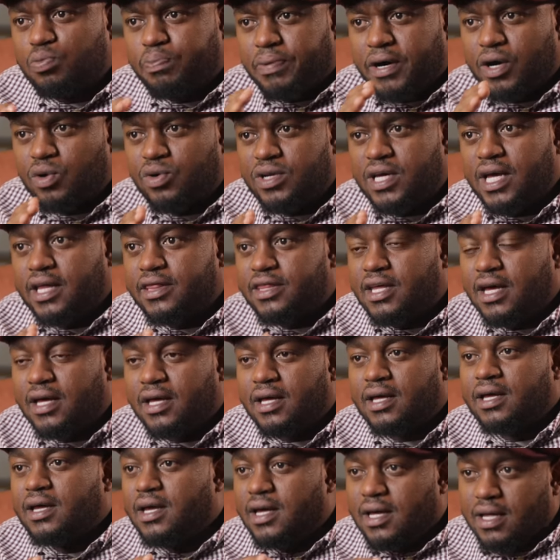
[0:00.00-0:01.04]
to pioneer
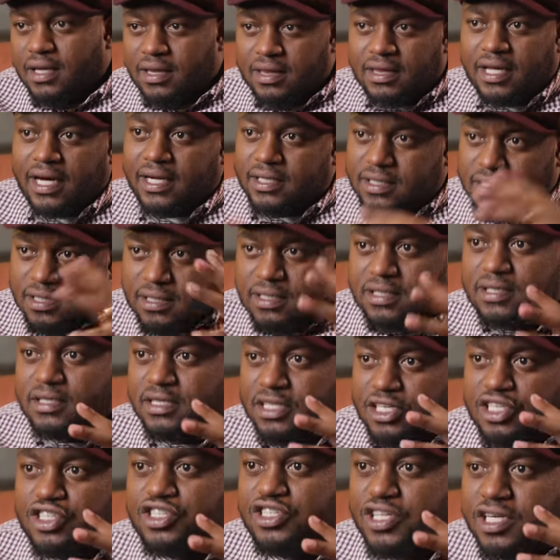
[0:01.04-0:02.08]
the
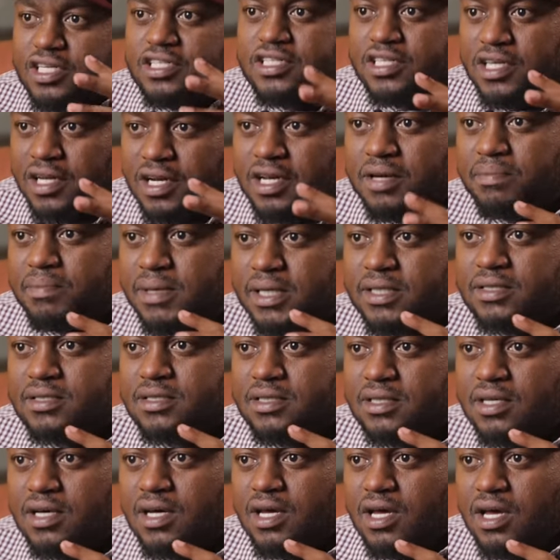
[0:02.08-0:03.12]
Jeshi
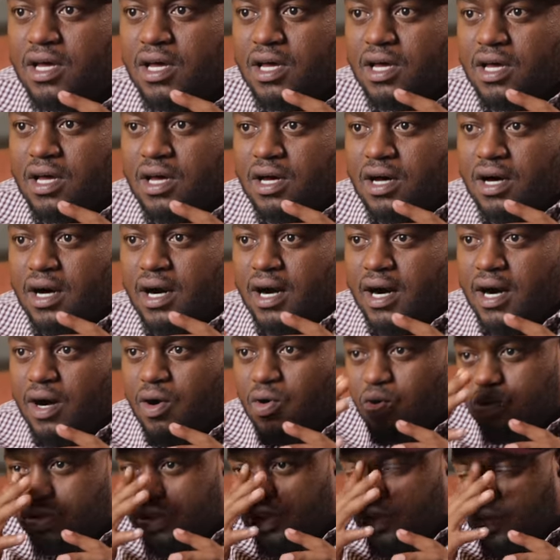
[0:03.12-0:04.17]
remix.
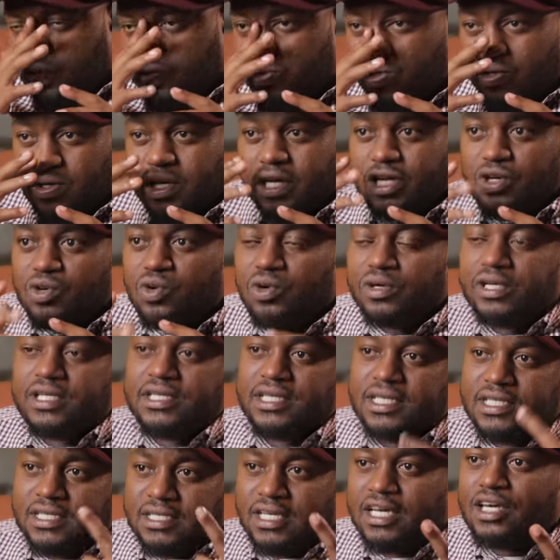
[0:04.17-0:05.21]
Because it was only known in
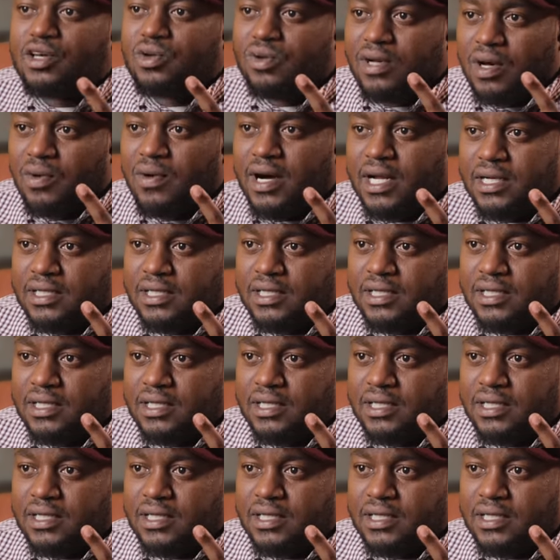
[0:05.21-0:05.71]
the secular world.